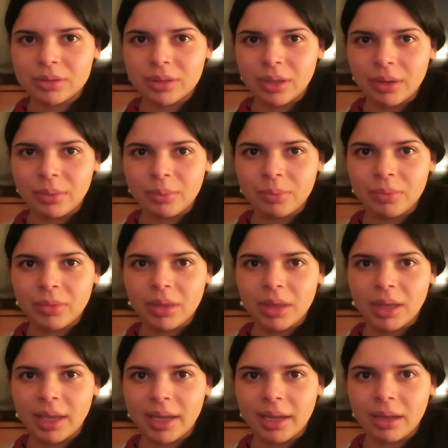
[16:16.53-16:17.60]
so
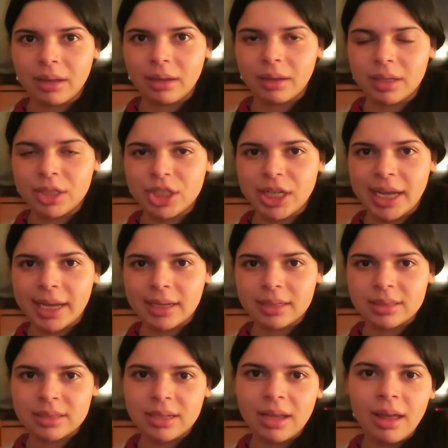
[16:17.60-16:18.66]
yeah, I
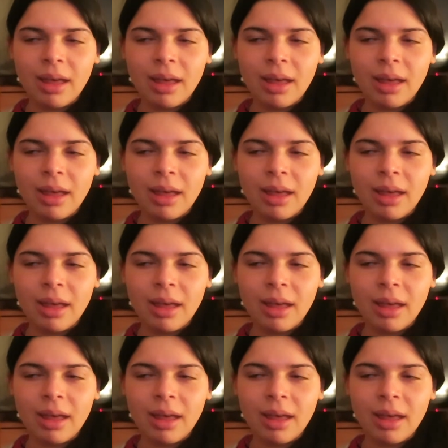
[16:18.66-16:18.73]
checked